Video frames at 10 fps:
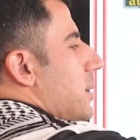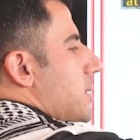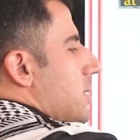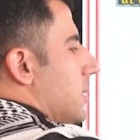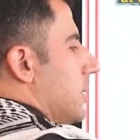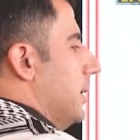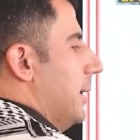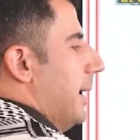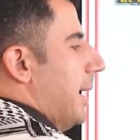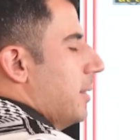this.
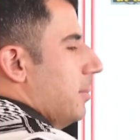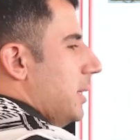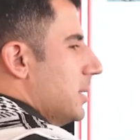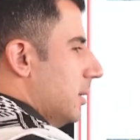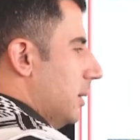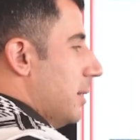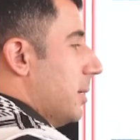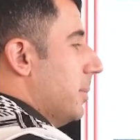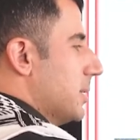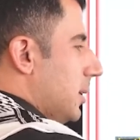In the
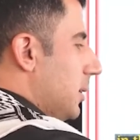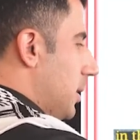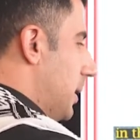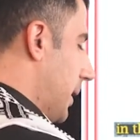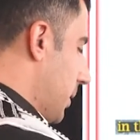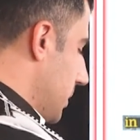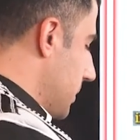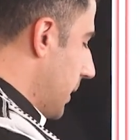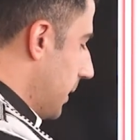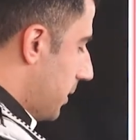middle, like this,
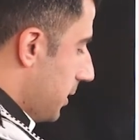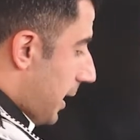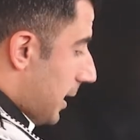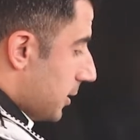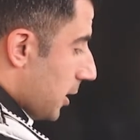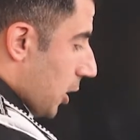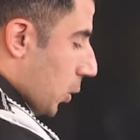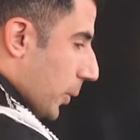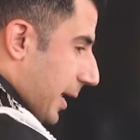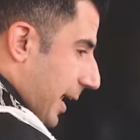and at the end,
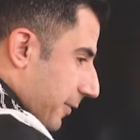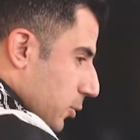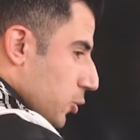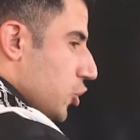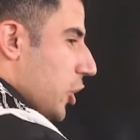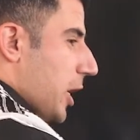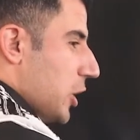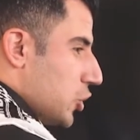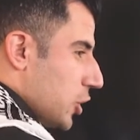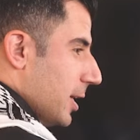we have to
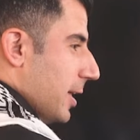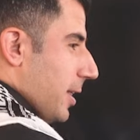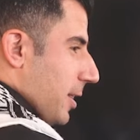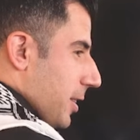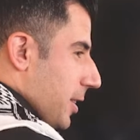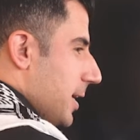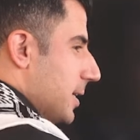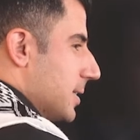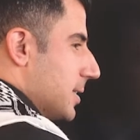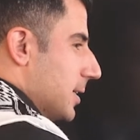change
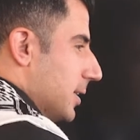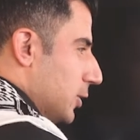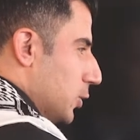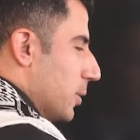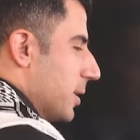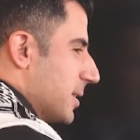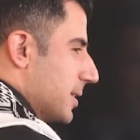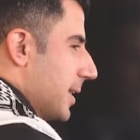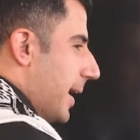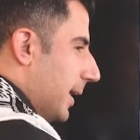this to this
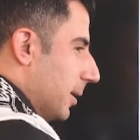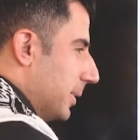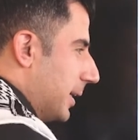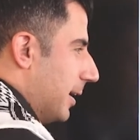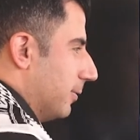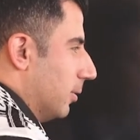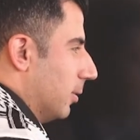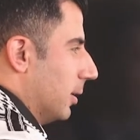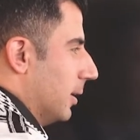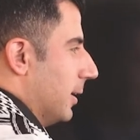style, be
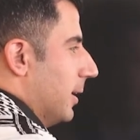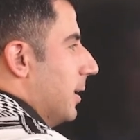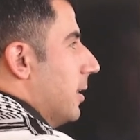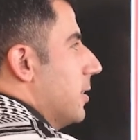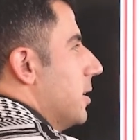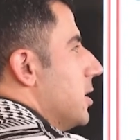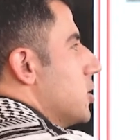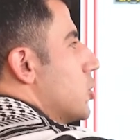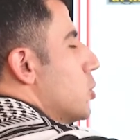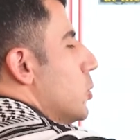careful.
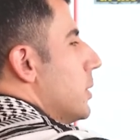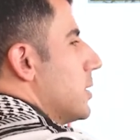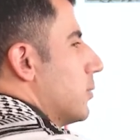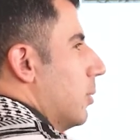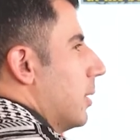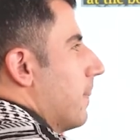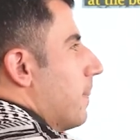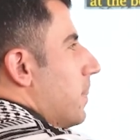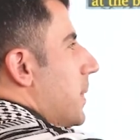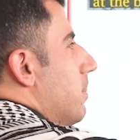These two is for
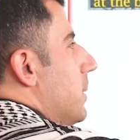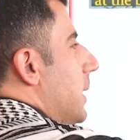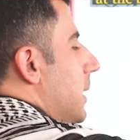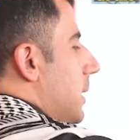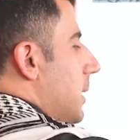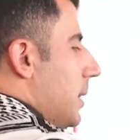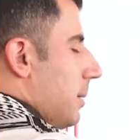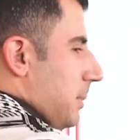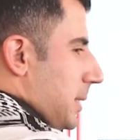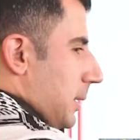the beginning and
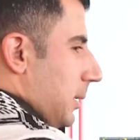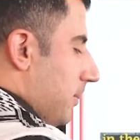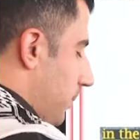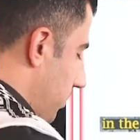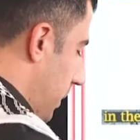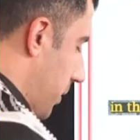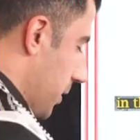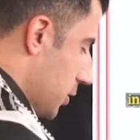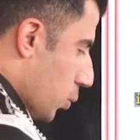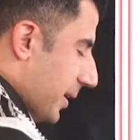the middle. But
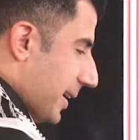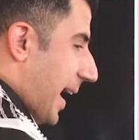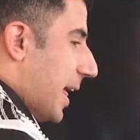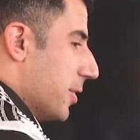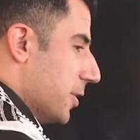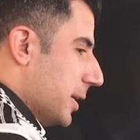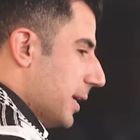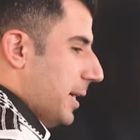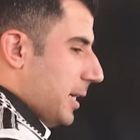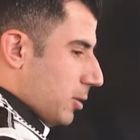this one at the
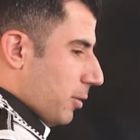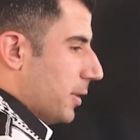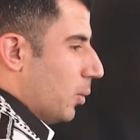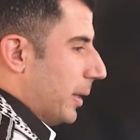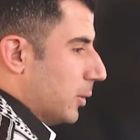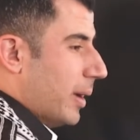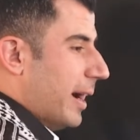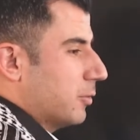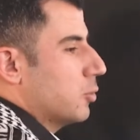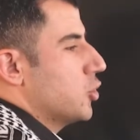end of the word, we
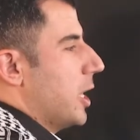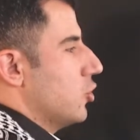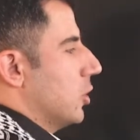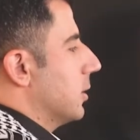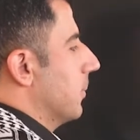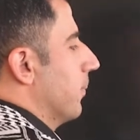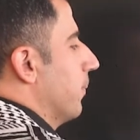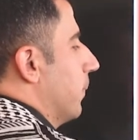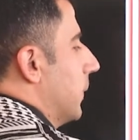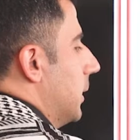have to change it.
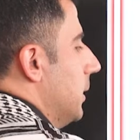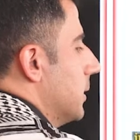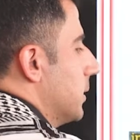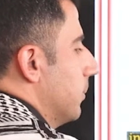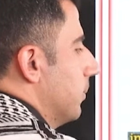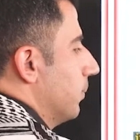Good.